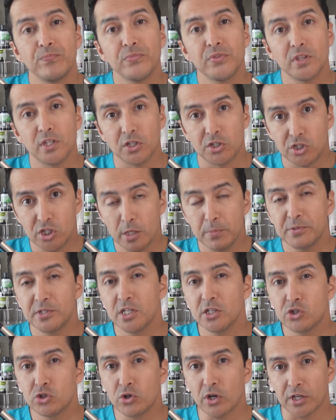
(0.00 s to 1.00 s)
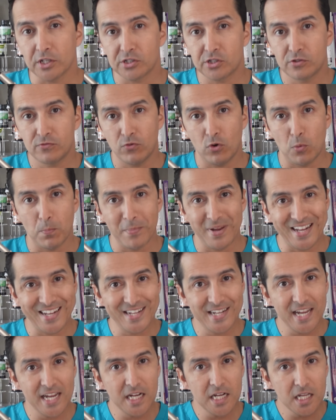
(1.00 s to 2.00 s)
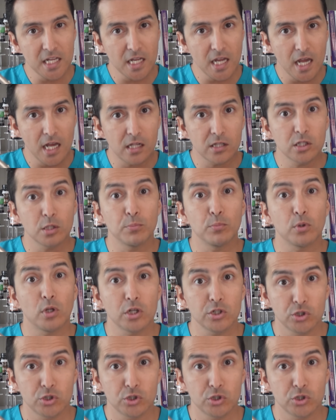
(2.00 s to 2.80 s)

the tips and tricks for maintaining healthy blood